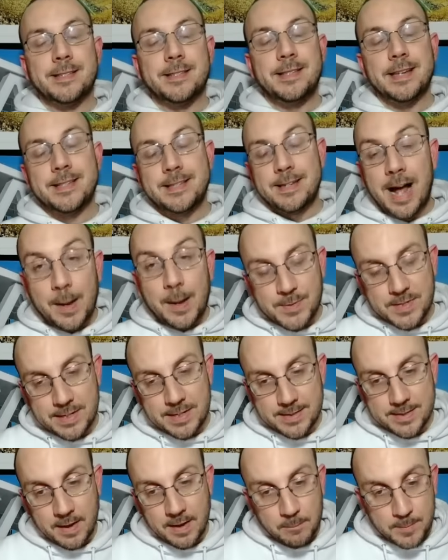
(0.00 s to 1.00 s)
6 stops
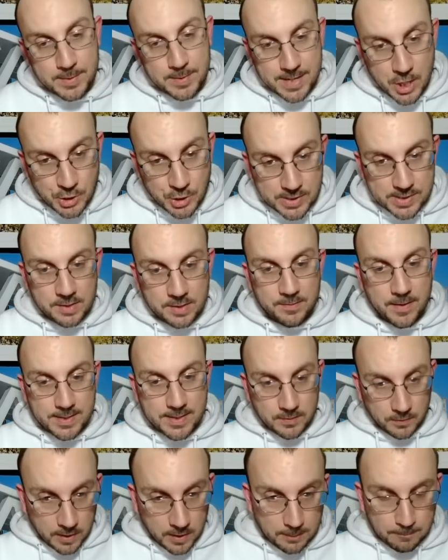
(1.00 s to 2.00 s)
in 7 possessions
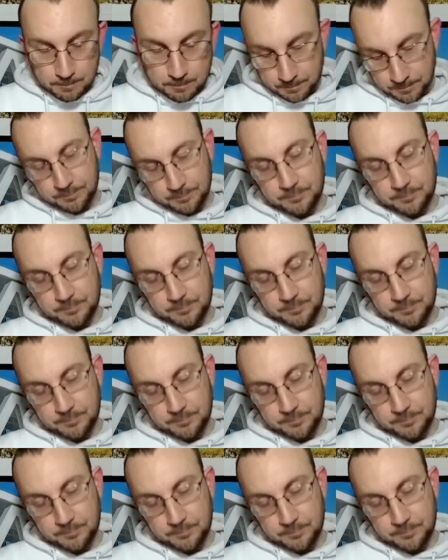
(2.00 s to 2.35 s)
defensively.